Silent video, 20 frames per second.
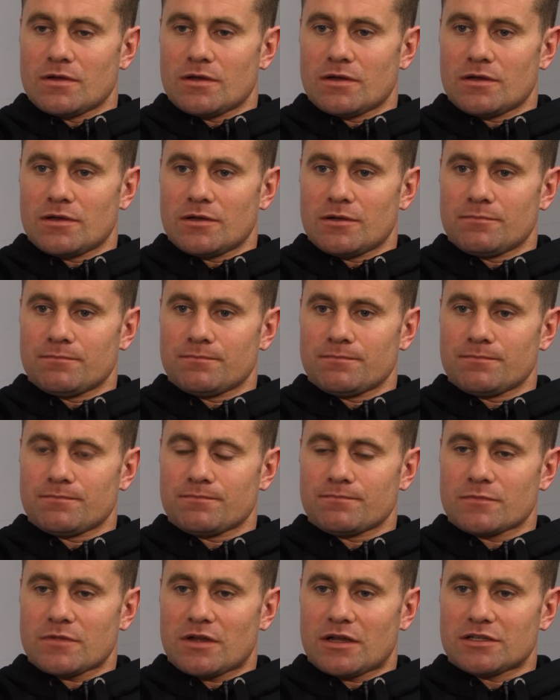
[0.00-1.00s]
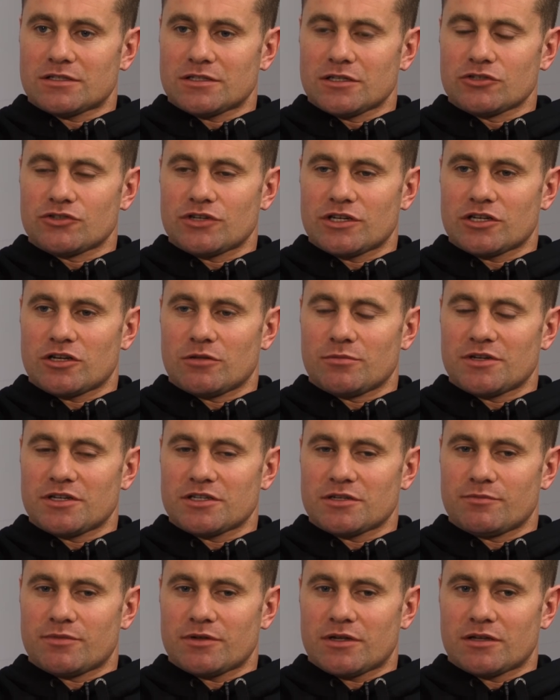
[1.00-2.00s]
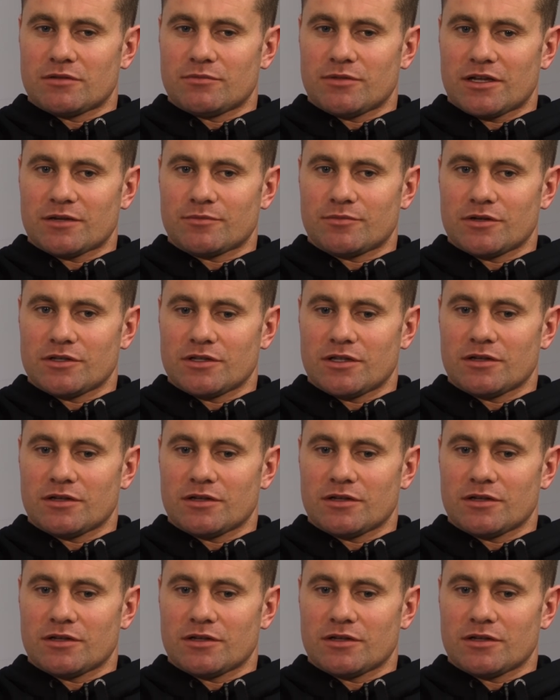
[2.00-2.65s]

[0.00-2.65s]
Um, I still train a couple of days at, Blackburn, and